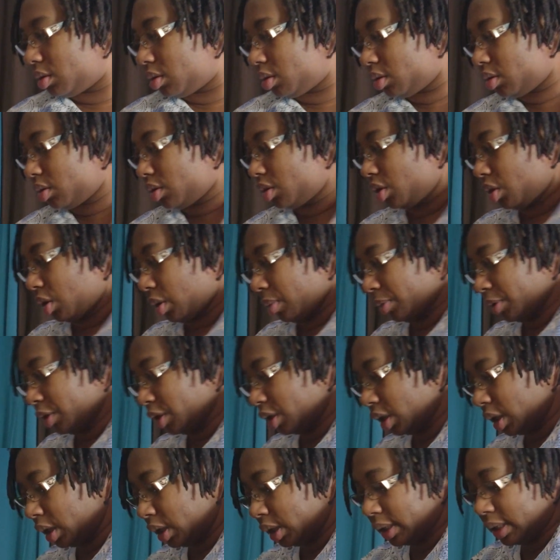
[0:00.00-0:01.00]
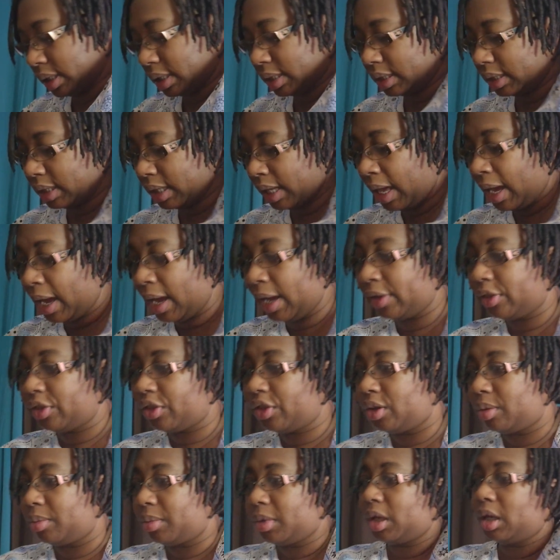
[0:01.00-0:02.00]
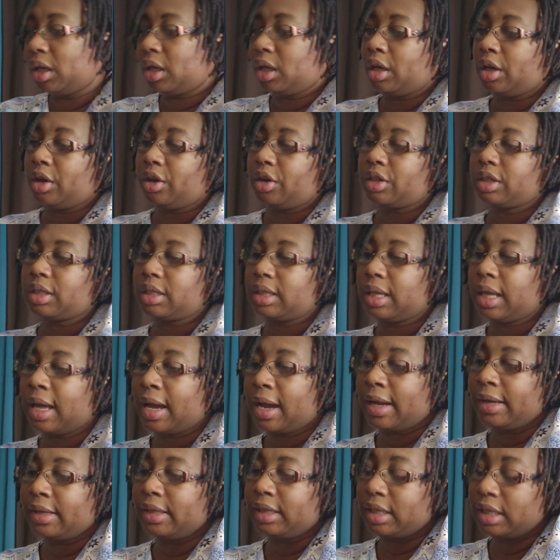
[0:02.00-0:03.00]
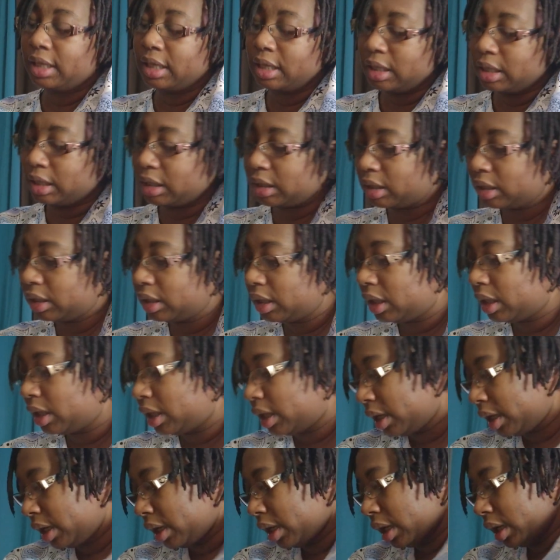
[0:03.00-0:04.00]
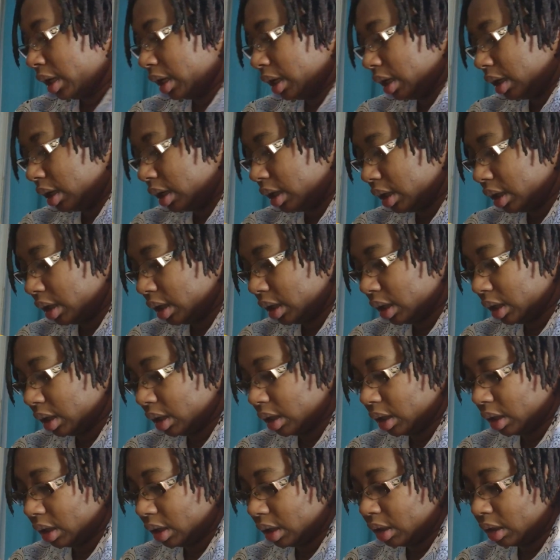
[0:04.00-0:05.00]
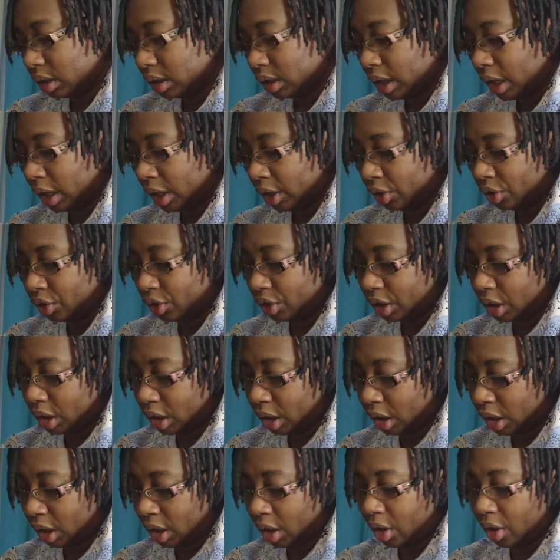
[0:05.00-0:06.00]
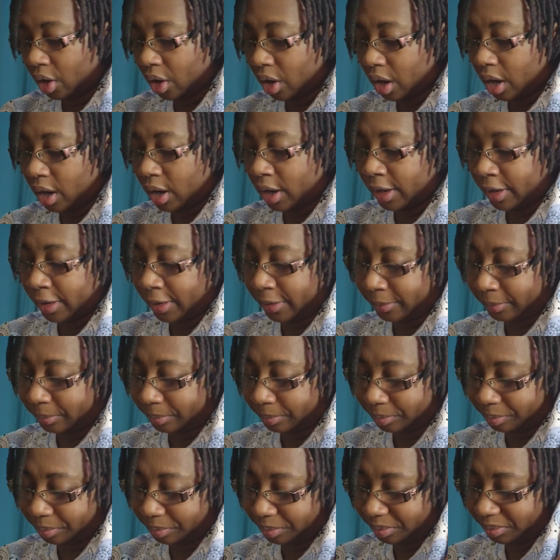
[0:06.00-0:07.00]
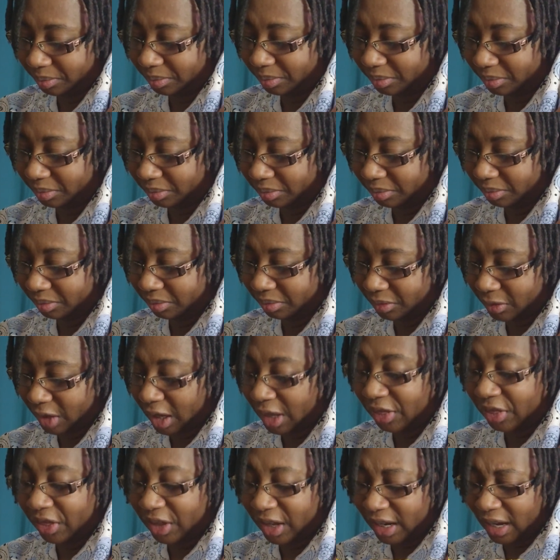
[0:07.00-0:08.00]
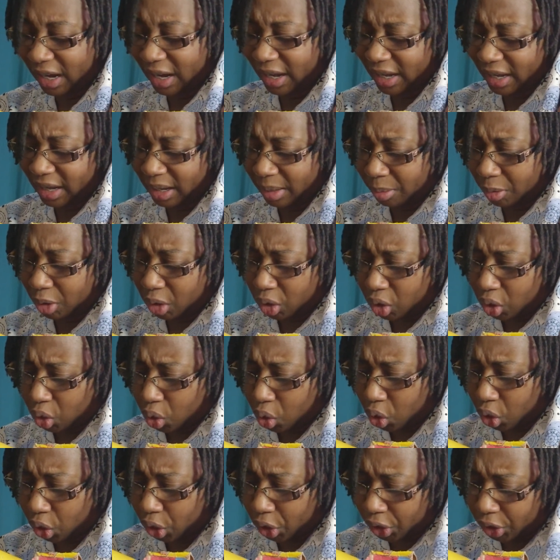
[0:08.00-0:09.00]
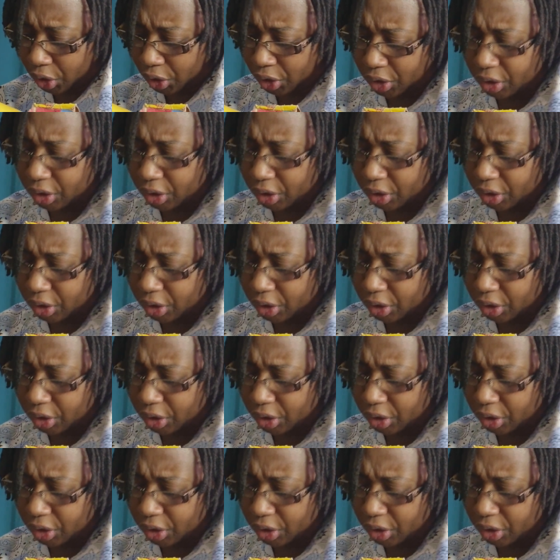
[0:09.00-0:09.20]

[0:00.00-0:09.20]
So I'm just going to slide them in there. Slide these containers in there. I think I am going to order